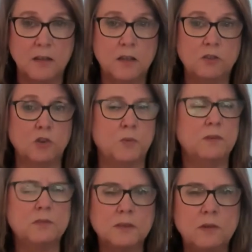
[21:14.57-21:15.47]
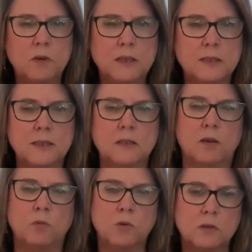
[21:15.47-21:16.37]
So if we really want to see
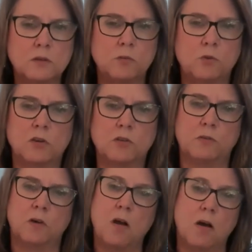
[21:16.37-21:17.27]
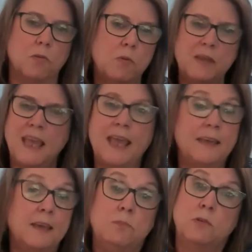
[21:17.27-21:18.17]
a world that works for all, well, we
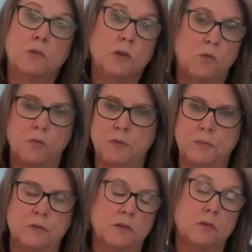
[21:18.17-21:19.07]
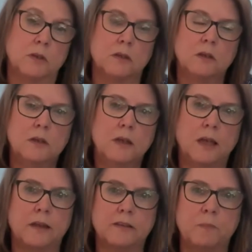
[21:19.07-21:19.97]
can't keep doing what we've been doing
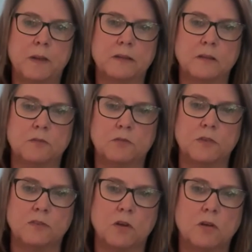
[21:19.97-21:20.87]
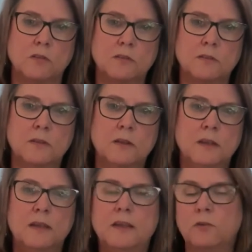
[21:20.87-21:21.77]
and expect different results.
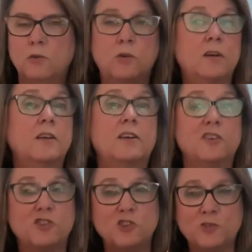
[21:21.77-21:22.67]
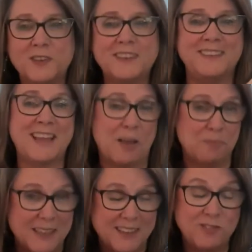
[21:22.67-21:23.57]
In order to really
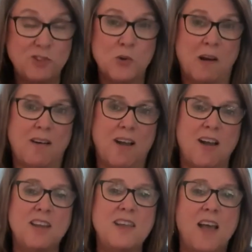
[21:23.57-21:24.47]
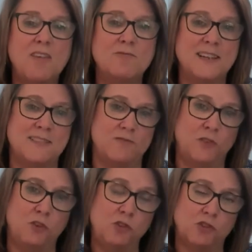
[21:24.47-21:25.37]
tap into our unwritten
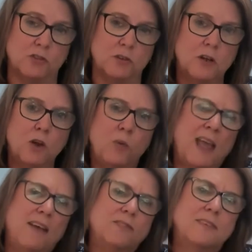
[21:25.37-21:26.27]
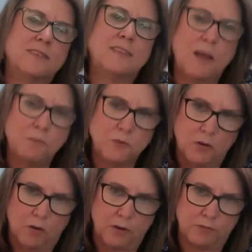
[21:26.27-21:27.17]
future, we have to stop
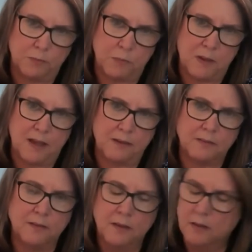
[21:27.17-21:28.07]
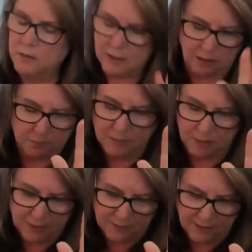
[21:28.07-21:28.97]
drawing from the past. Now,
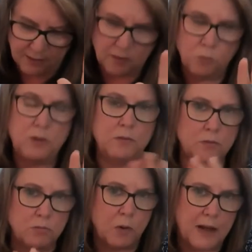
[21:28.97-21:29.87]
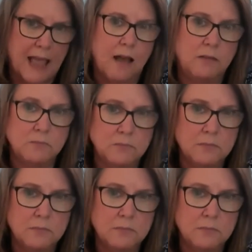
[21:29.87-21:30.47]
I'm not saying that we throw it out.